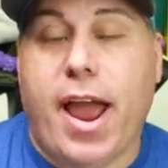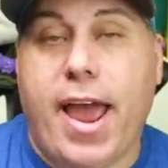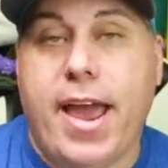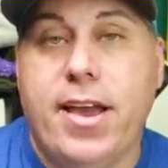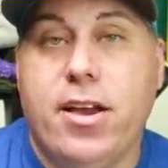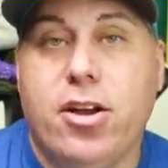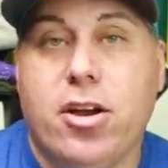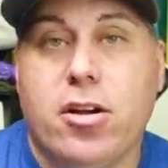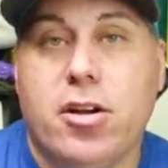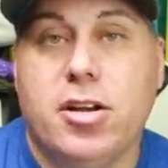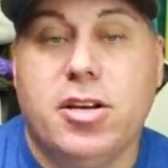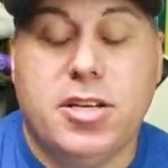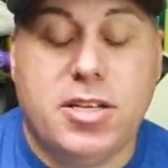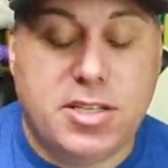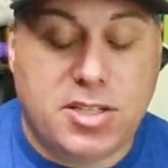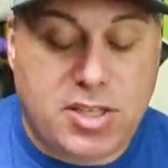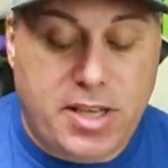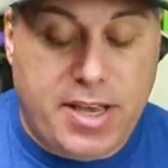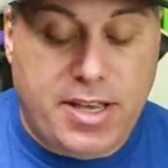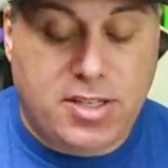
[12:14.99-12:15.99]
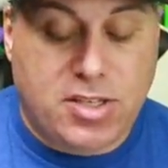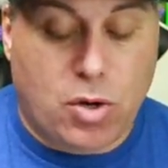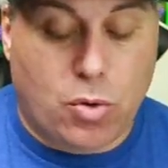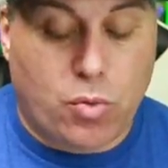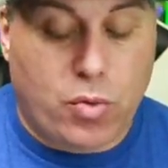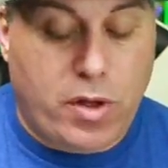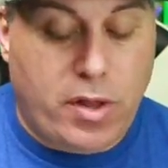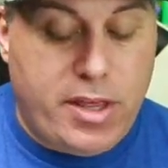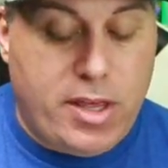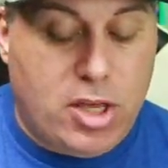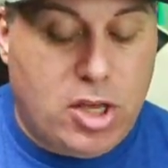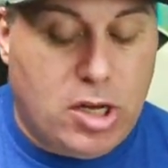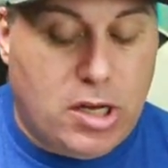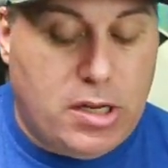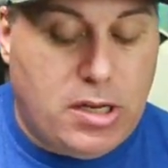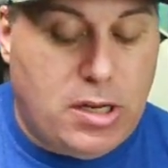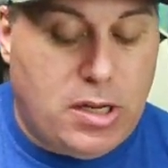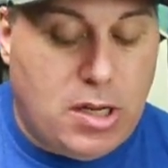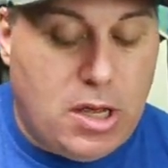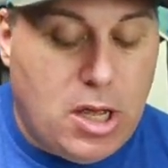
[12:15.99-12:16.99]
Anchor is, is a really
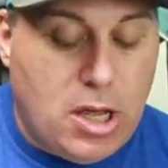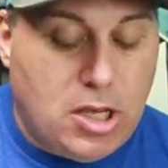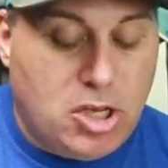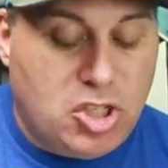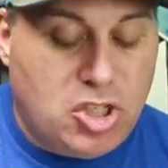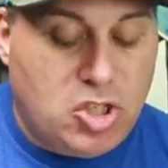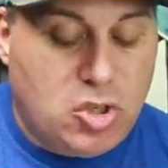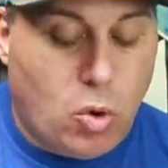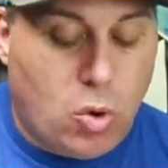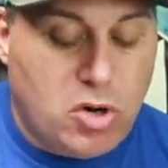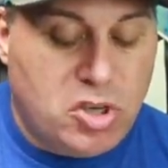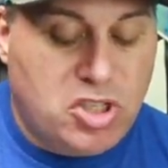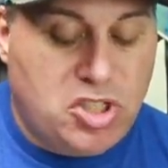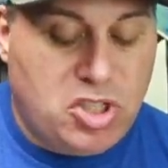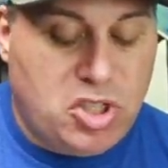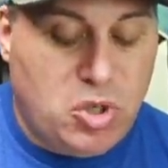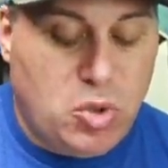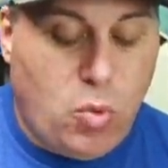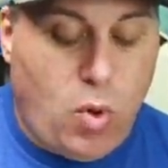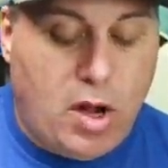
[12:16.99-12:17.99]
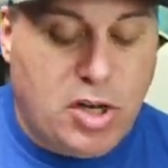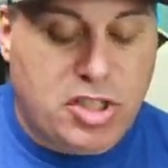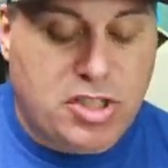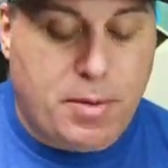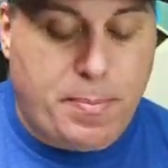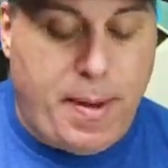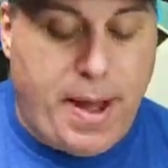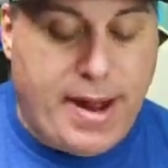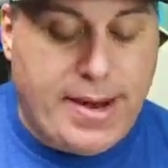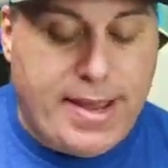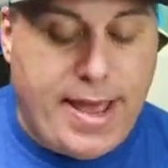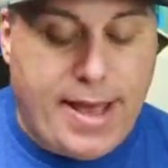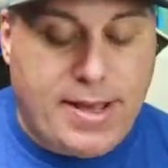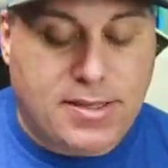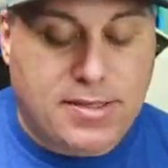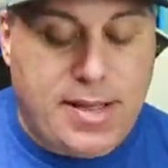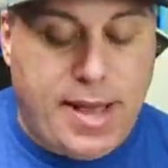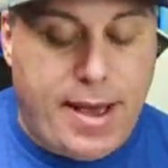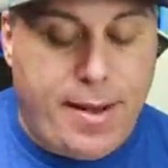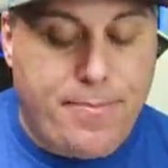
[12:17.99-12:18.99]
good source to watch the
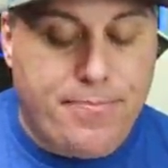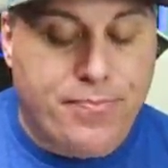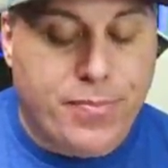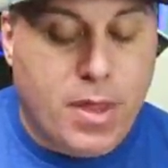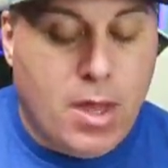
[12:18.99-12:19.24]
podcast at.